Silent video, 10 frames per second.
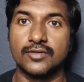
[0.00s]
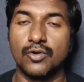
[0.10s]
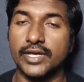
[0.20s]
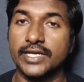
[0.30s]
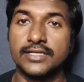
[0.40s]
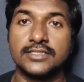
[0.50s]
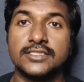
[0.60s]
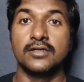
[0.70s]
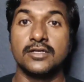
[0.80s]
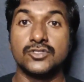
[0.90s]
Okay.
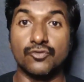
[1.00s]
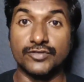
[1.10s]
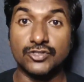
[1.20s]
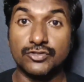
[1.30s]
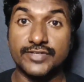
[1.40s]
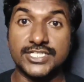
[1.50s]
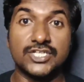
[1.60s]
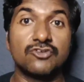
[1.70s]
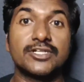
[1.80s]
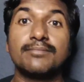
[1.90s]
So without
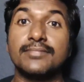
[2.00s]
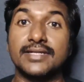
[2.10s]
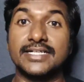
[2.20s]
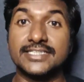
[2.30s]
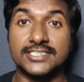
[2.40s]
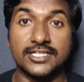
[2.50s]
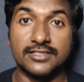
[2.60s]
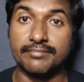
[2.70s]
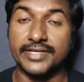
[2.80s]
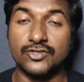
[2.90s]
wasting our time, let us start
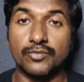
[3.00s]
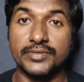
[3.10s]
the main